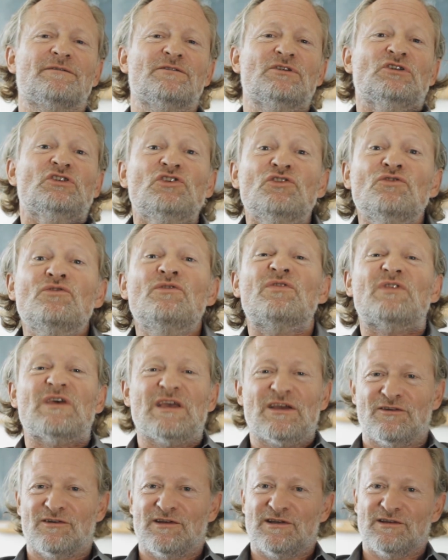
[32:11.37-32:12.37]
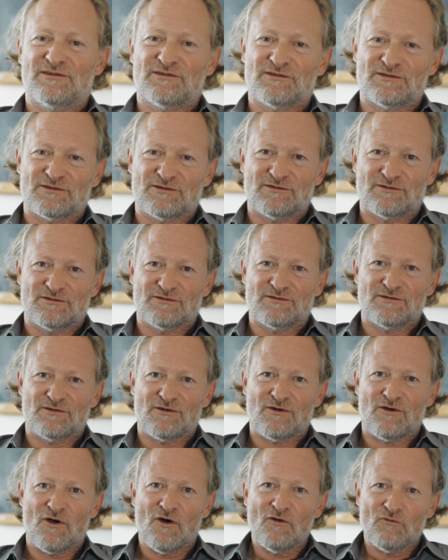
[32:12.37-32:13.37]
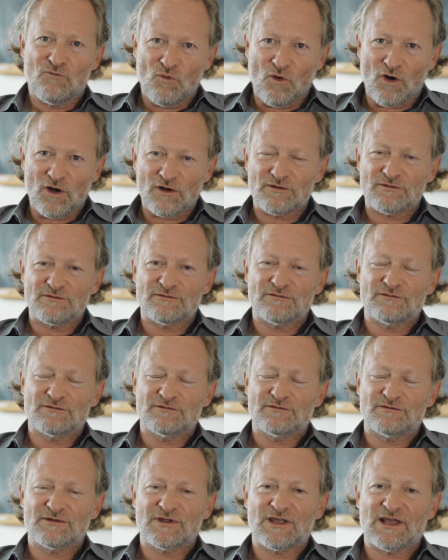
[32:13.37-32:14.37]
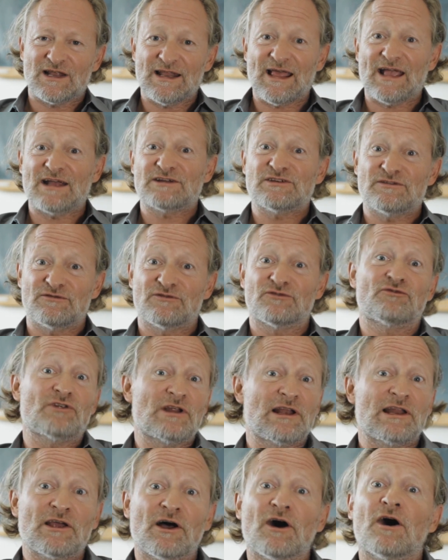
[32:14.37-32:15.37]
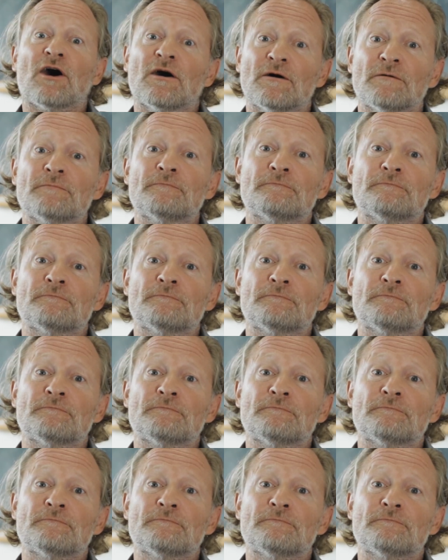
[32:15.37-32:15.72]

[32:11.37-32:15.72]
new theories of what collectives really are.